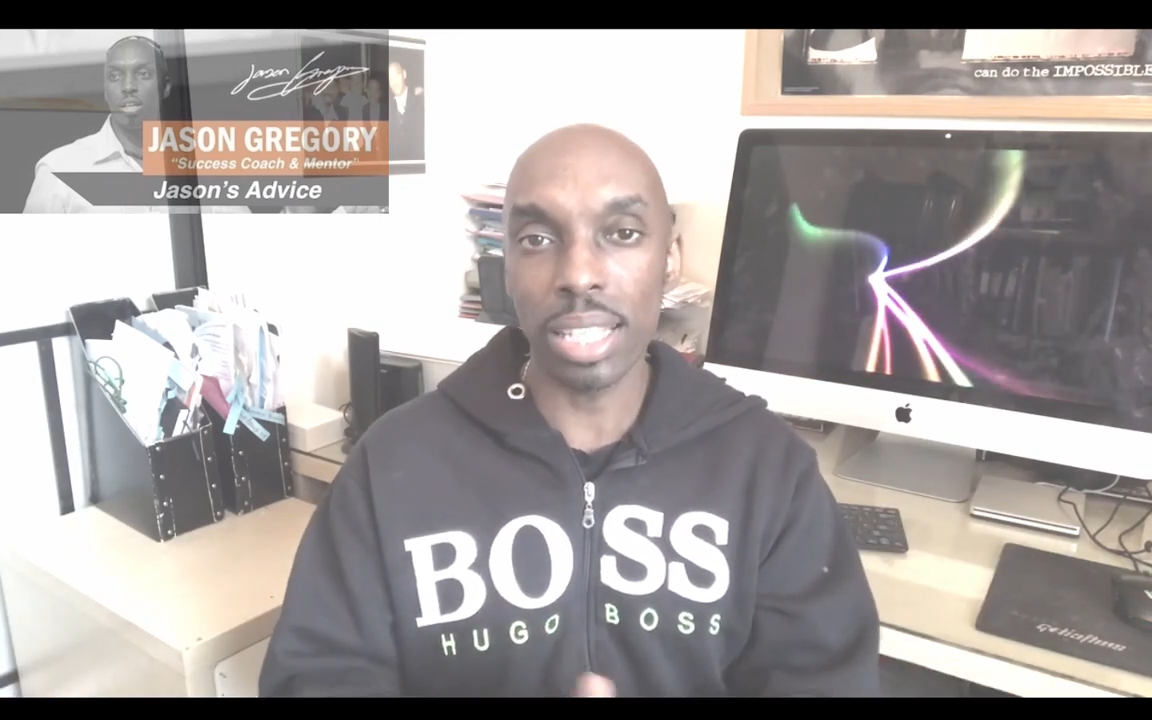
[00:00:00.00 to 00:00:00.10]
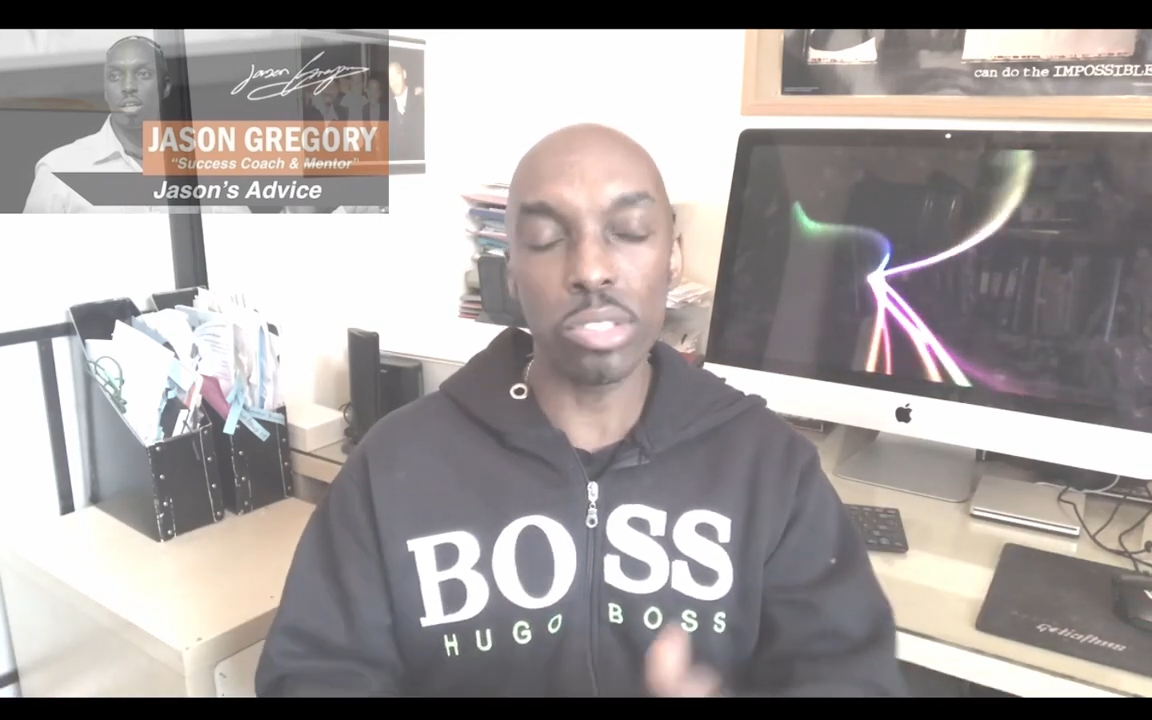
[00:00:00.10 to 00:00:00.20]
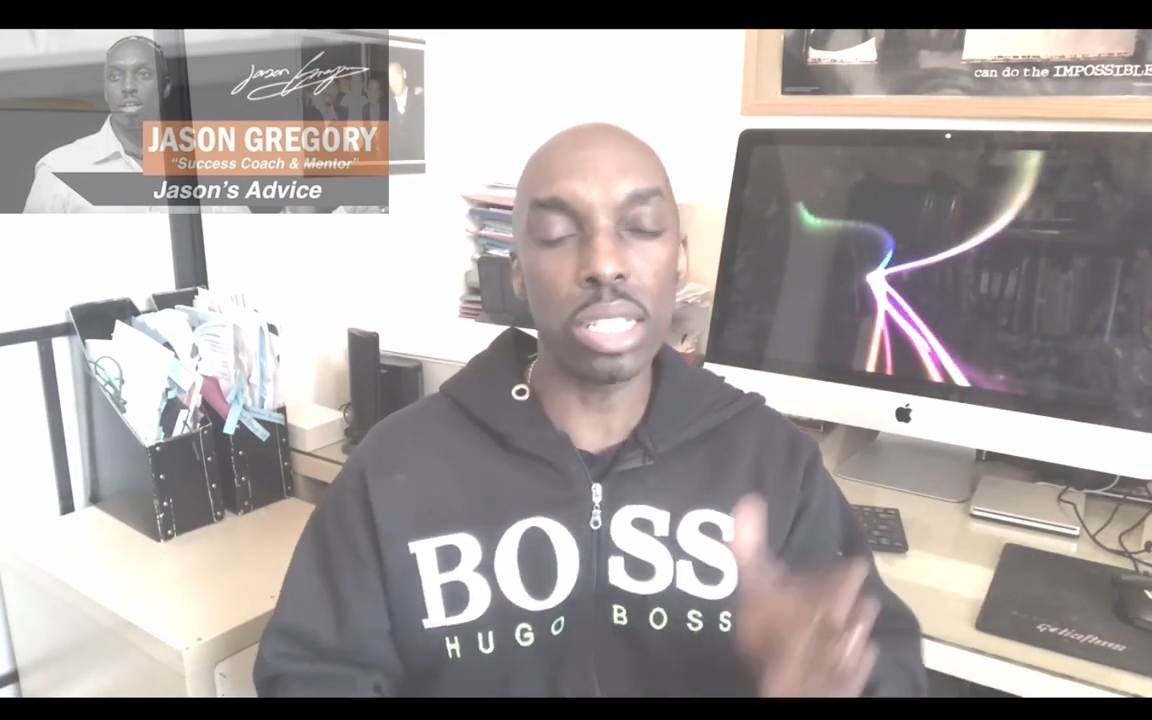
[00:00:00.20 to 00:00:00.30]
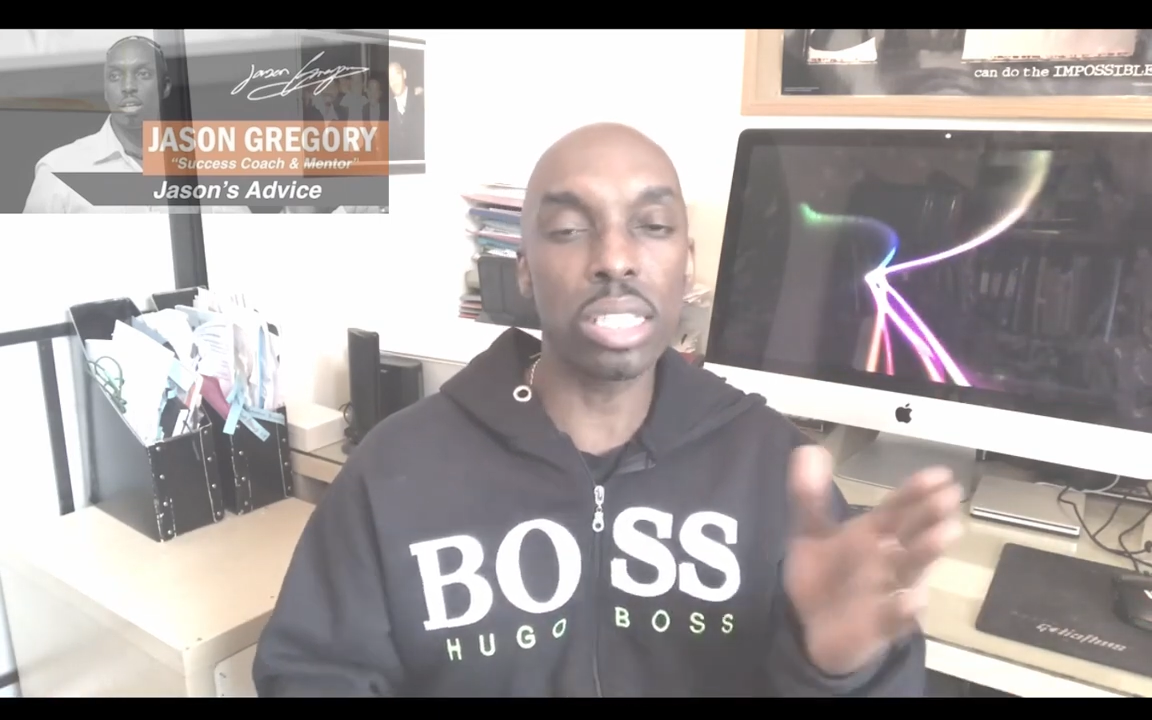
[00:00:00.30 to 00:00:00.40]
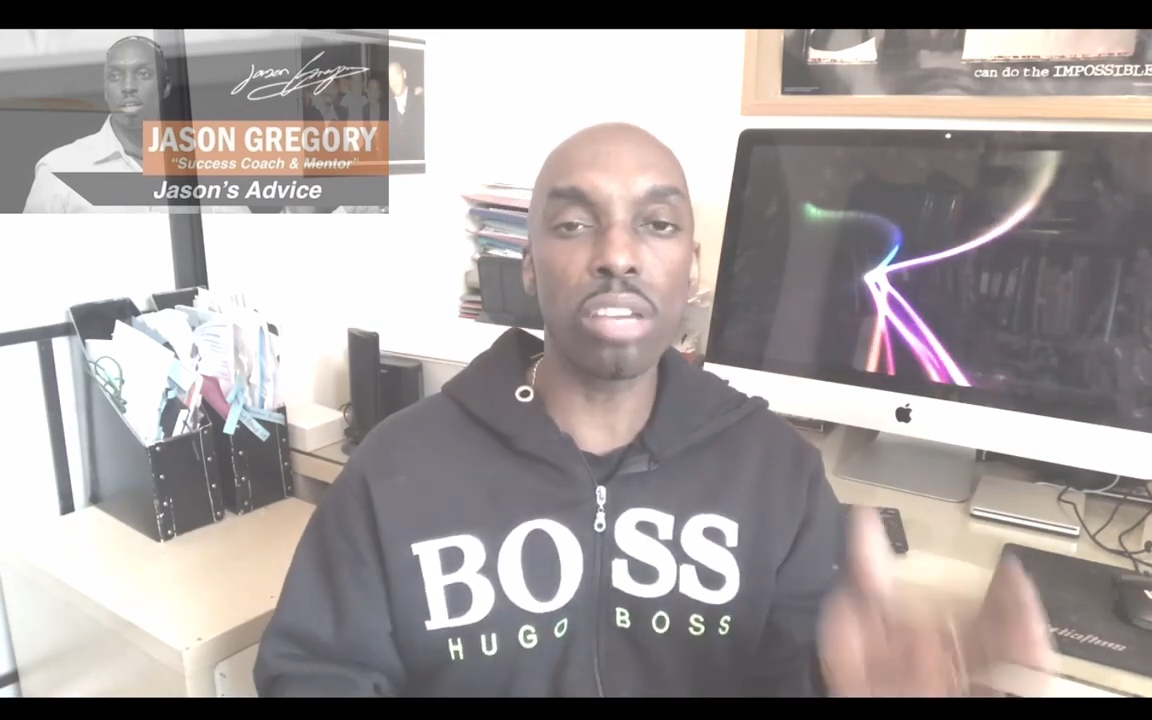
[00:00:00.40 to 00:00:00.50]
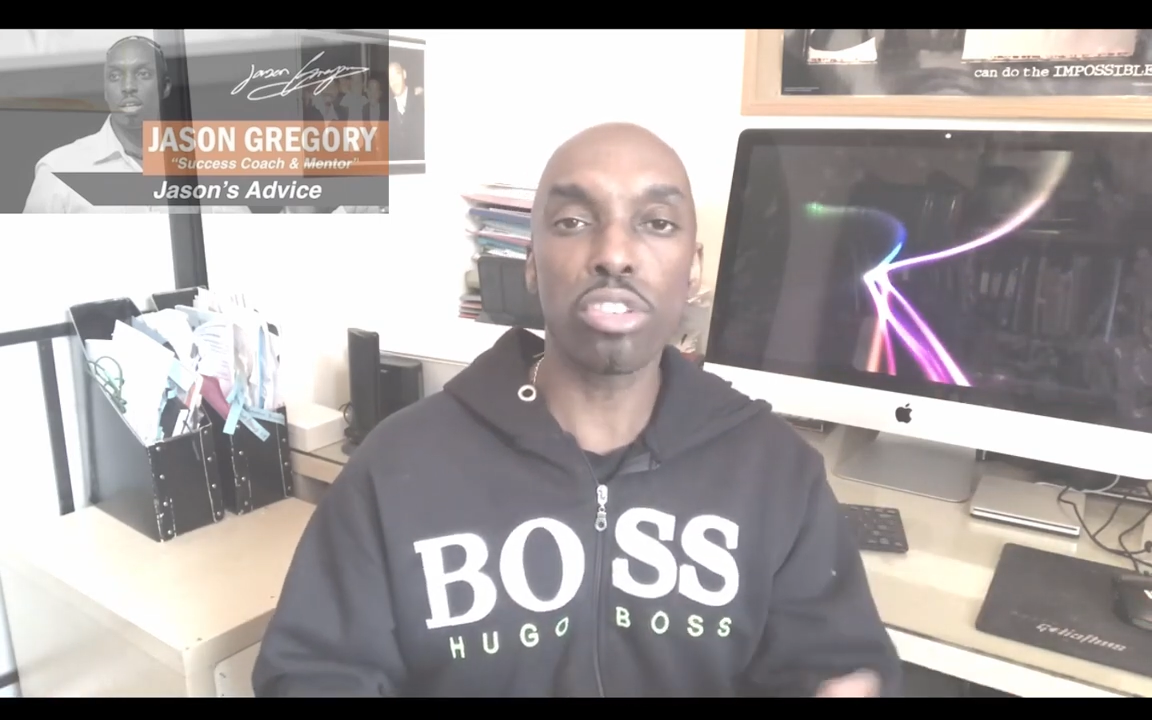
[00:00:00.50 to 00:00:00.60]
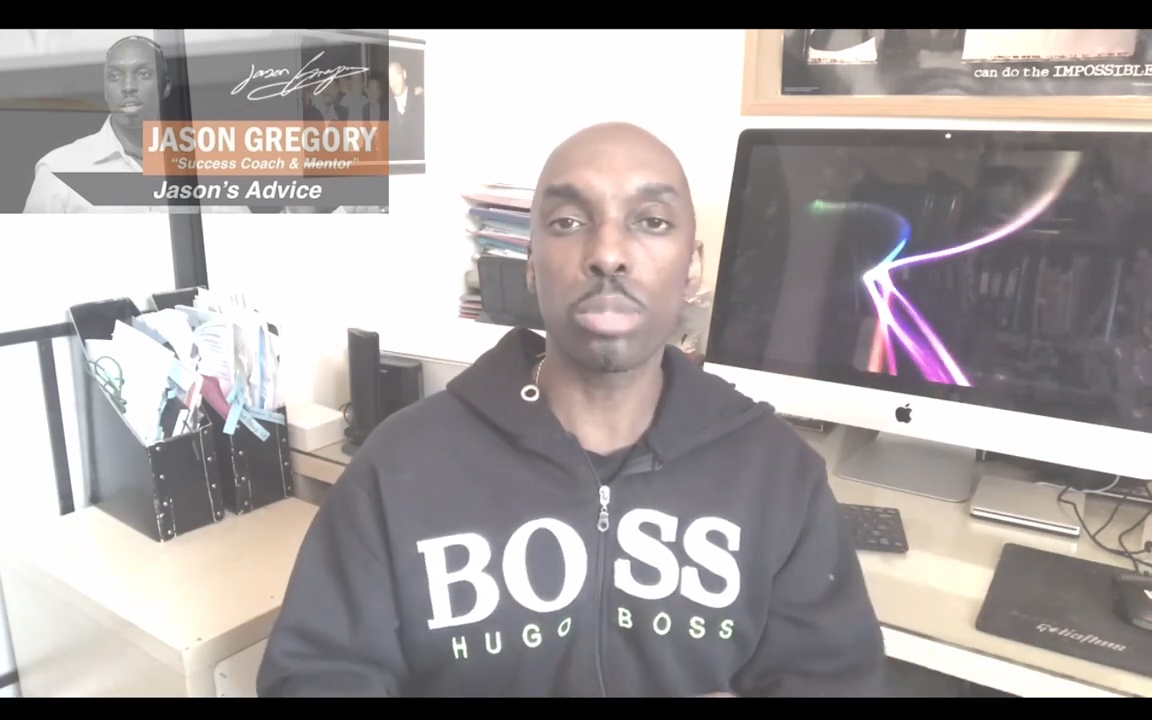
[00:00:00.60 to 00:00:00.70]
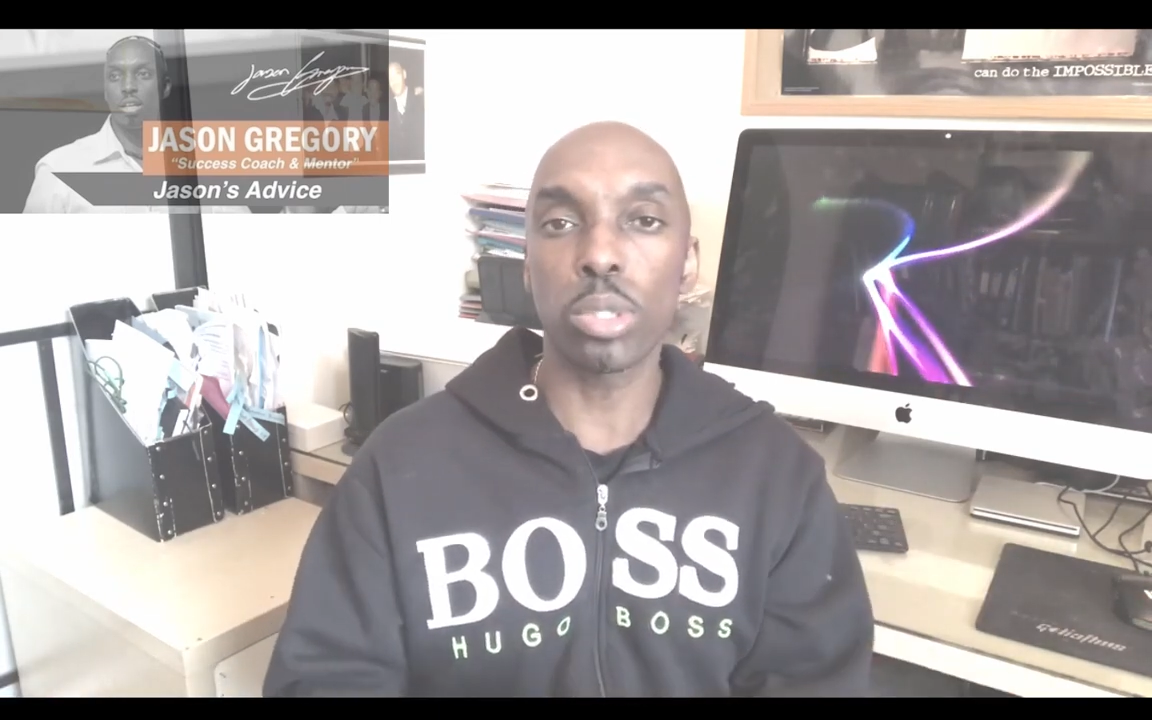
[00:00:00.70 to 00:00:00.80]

There's a difference